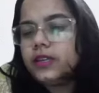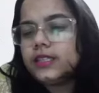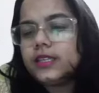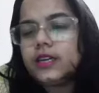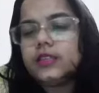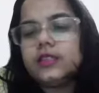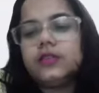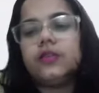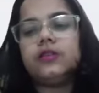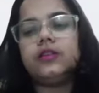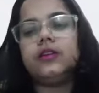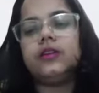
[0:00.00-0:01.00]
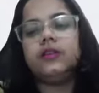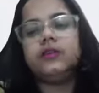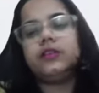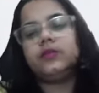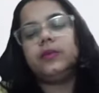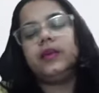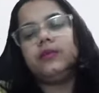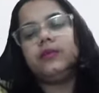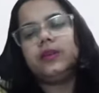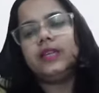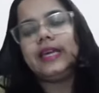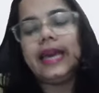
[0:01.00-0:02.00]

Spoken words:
has asked, Doctor, can you explain about the